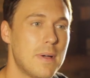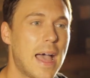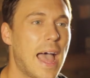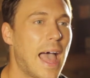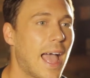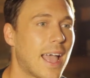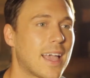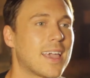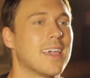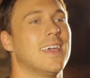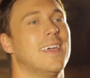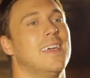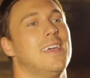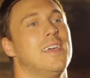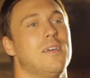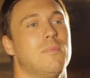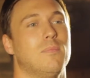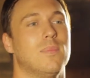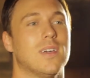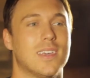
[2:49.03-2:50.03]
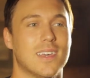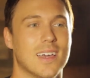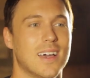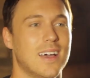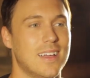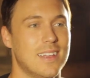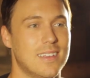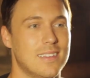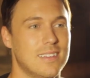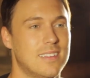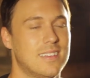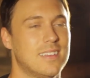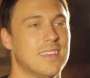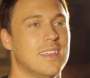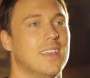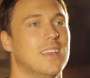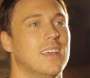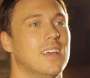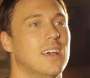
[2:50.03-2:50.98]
back because